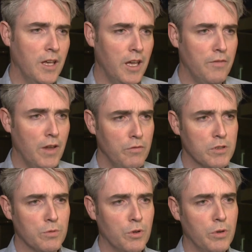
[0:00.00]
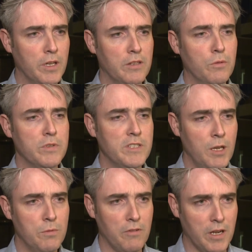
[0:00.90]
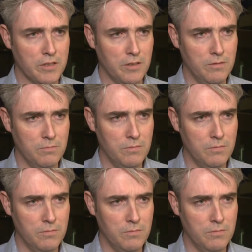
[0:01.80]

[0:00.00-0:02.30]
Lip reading: if everyone's going in the same direction,